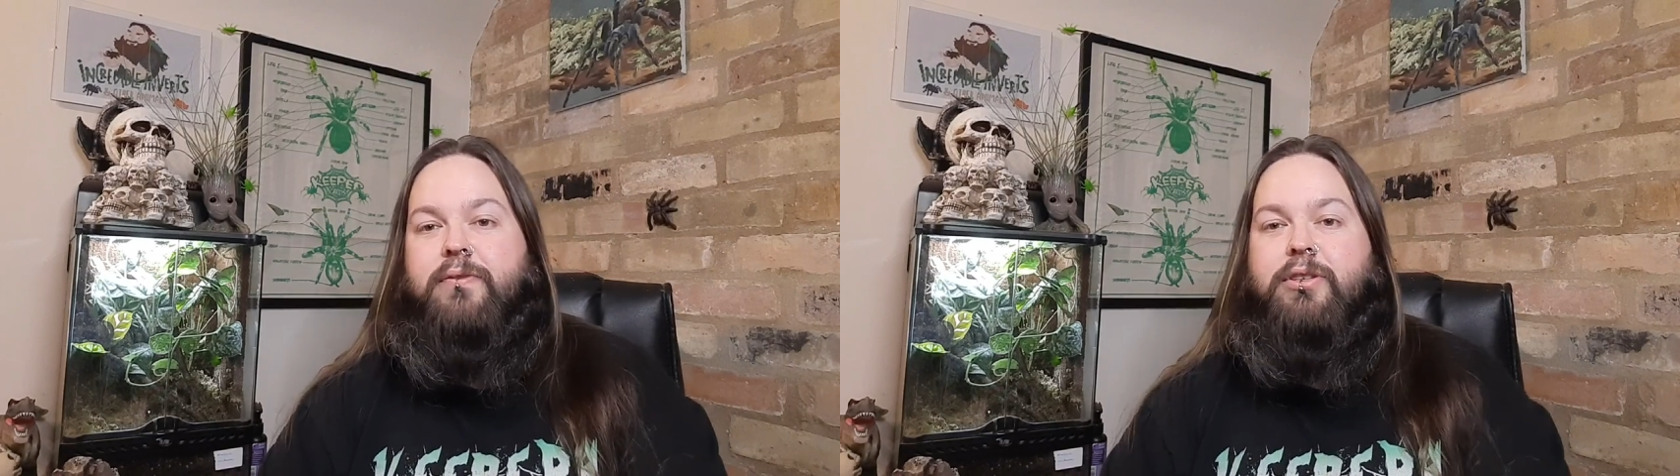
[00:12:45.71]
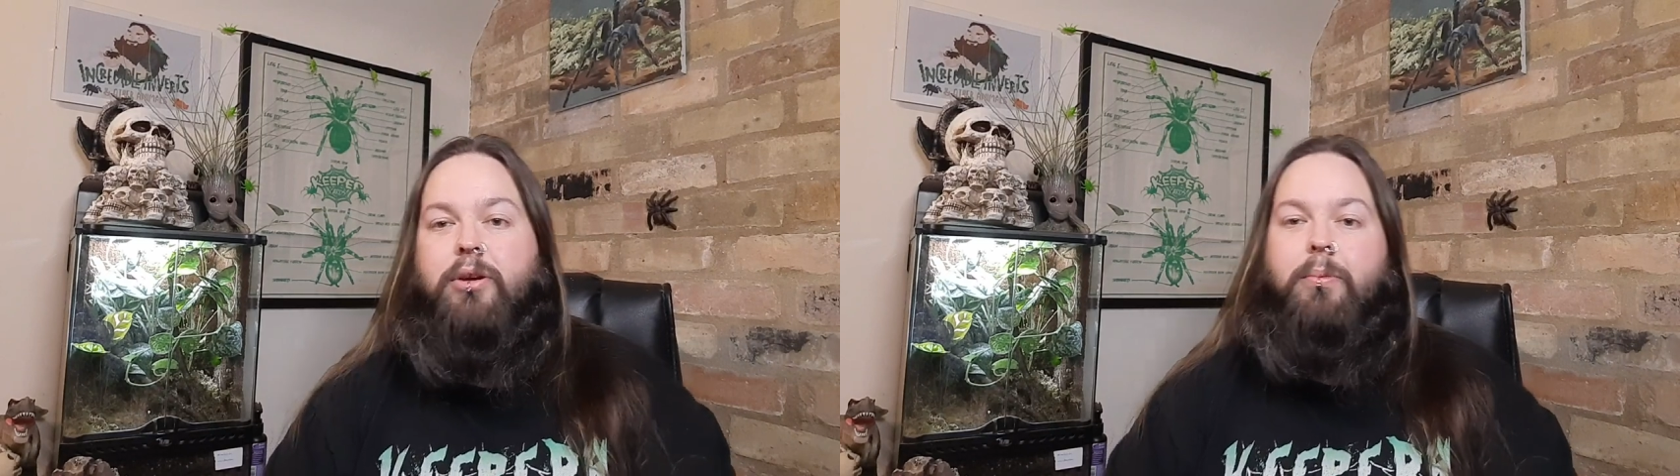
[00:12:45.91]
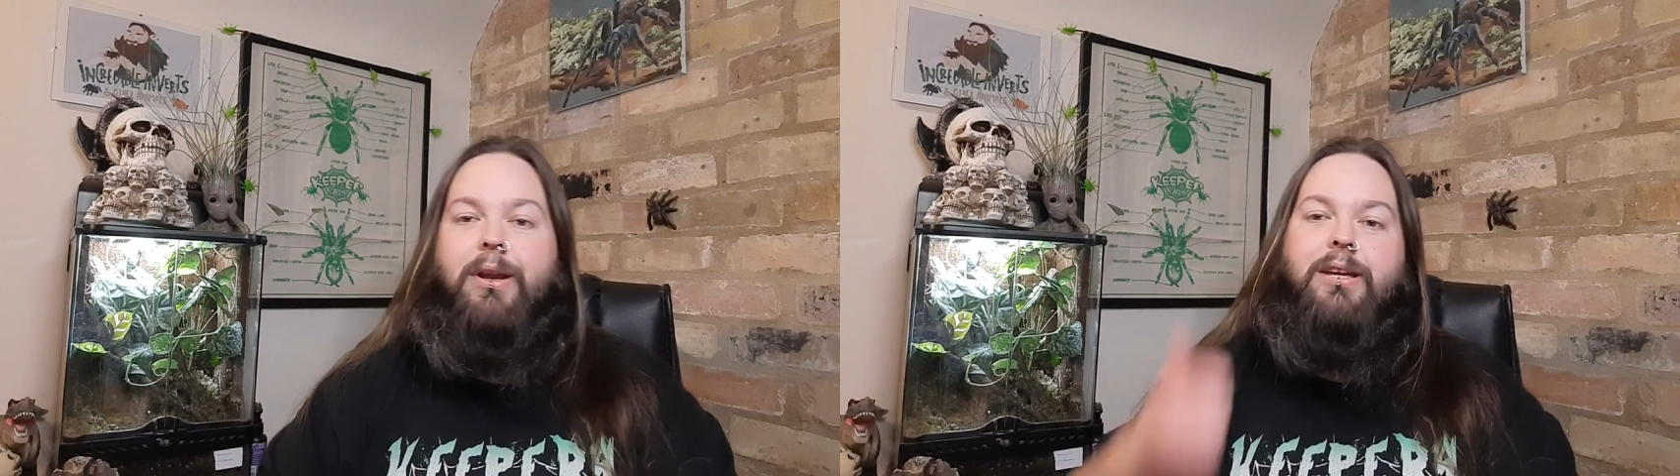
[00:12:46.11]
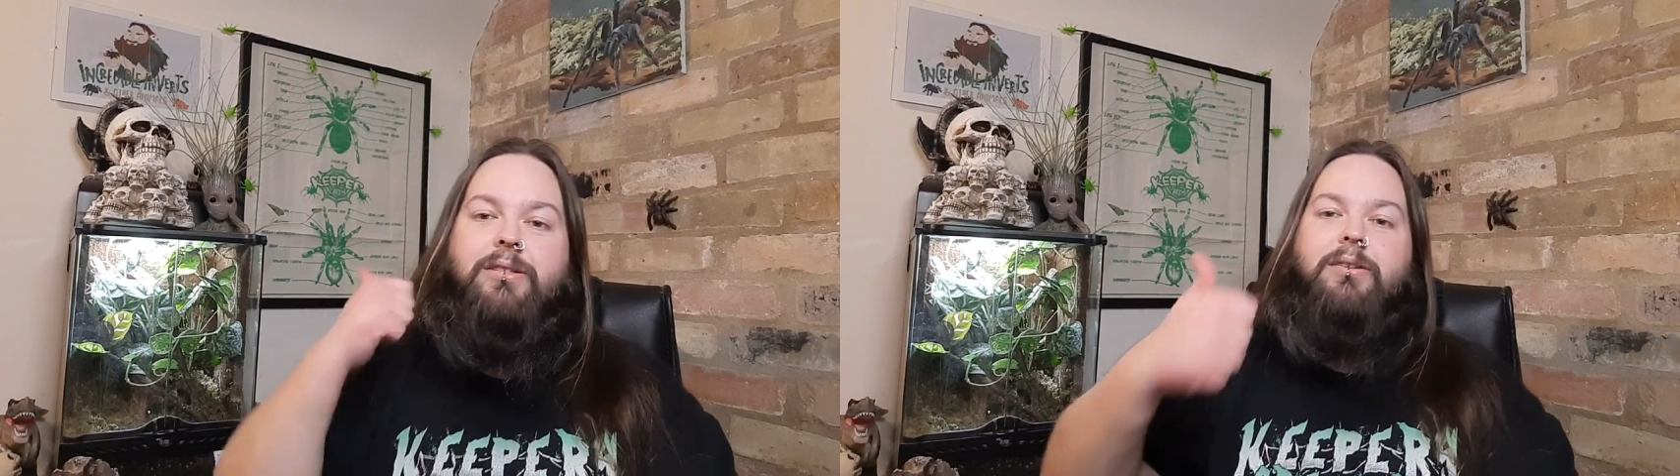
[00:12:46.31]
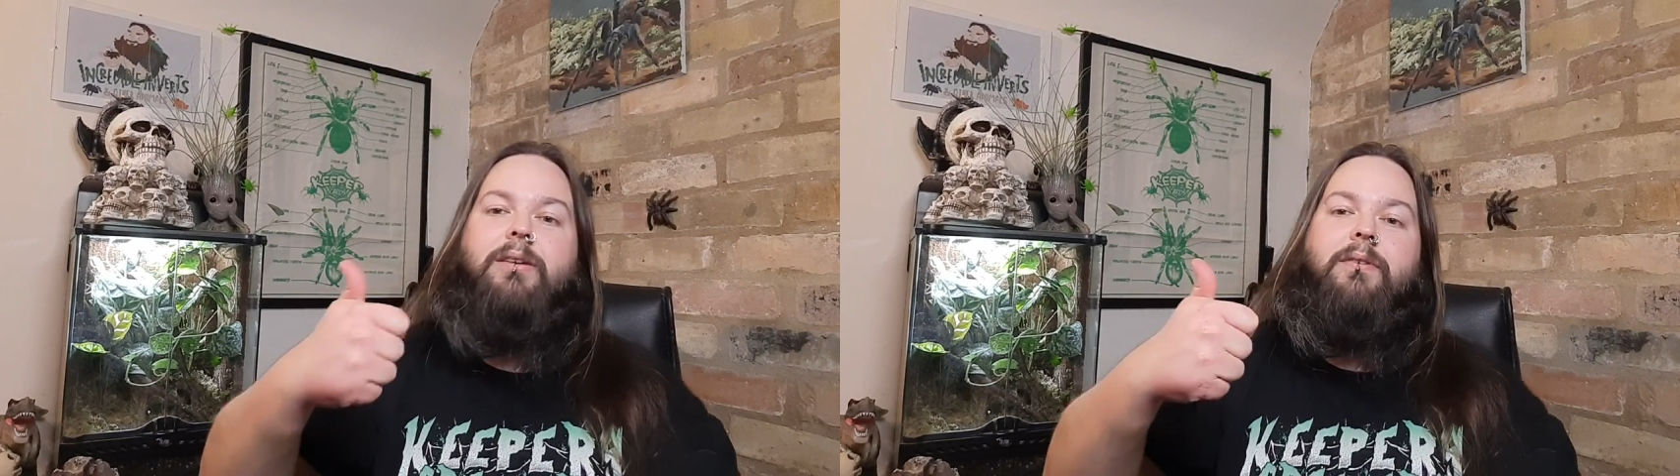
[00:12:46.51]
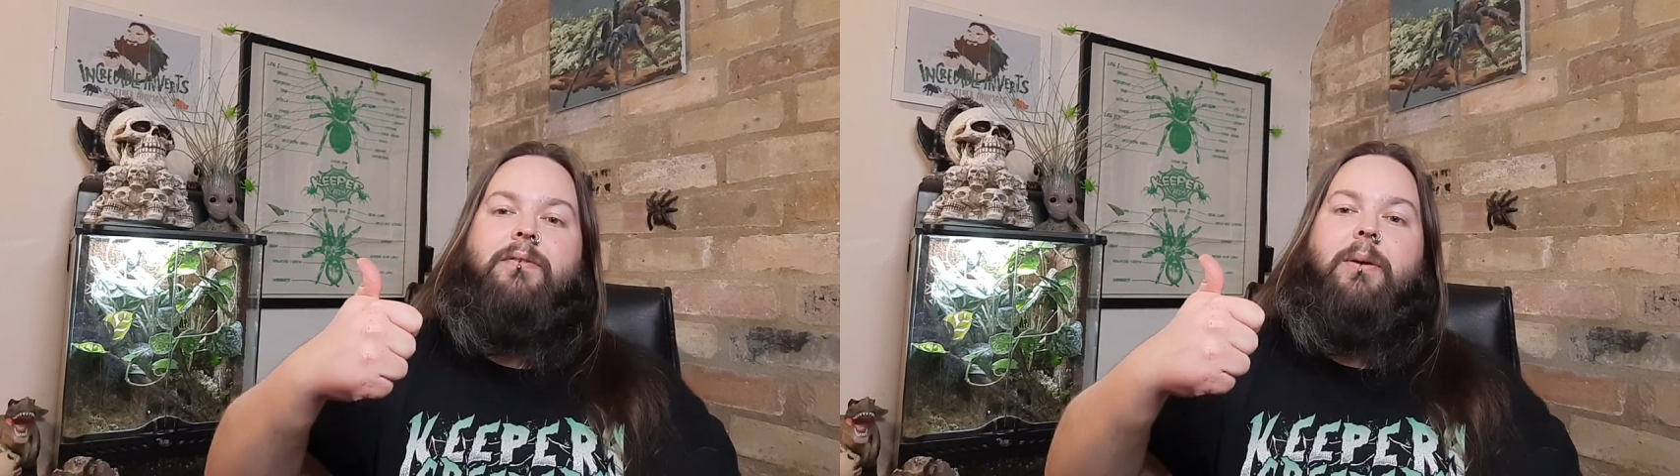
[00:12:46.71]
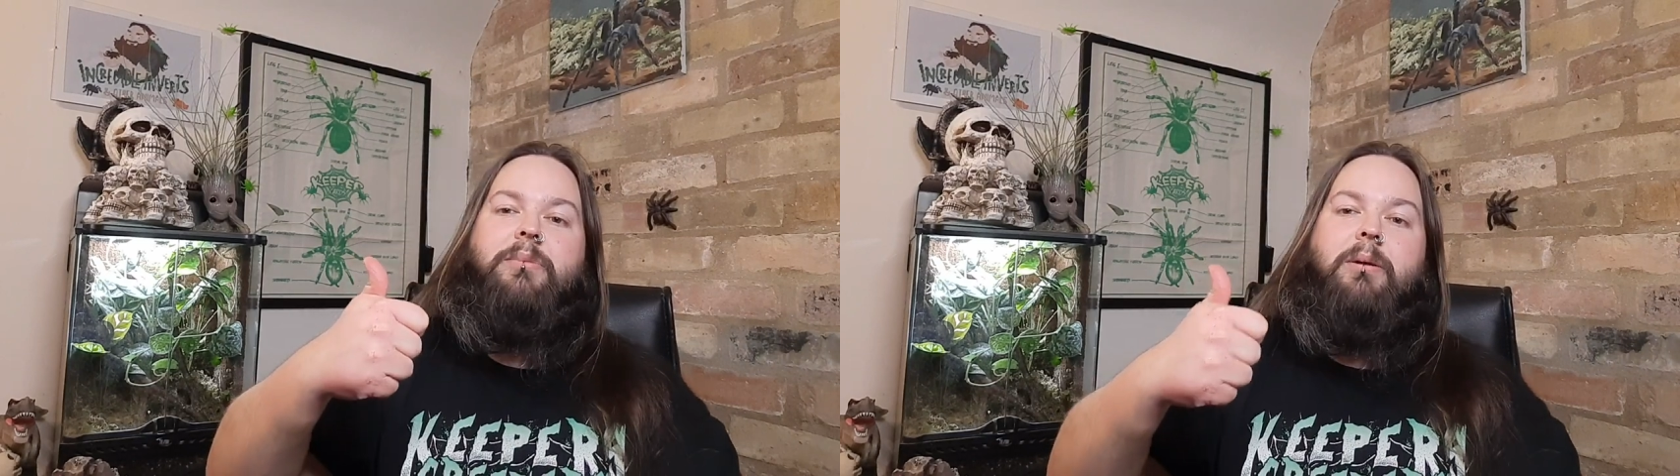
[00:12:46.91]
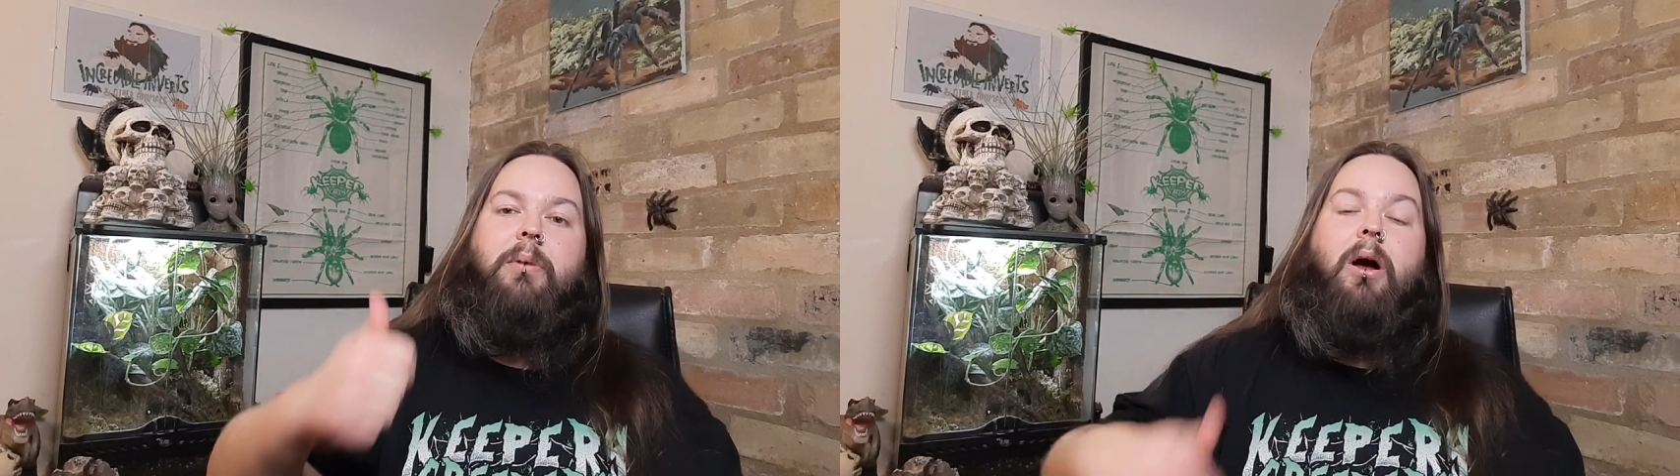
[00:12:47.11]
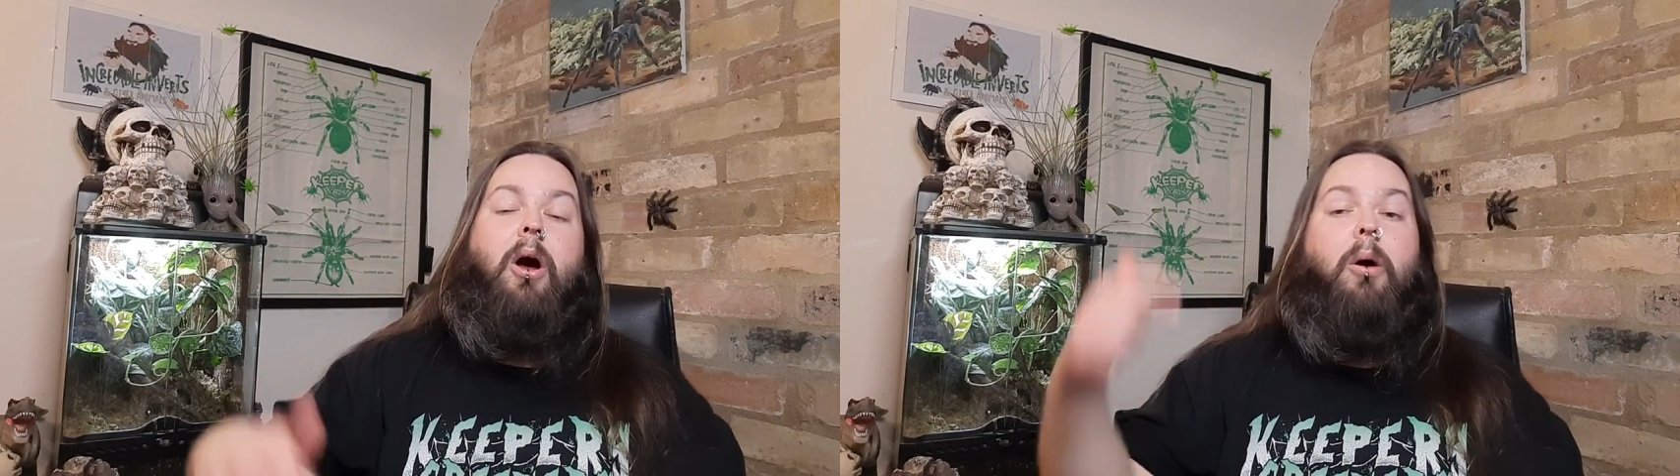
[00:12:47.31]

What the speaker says: video, please do give it a thumbs up.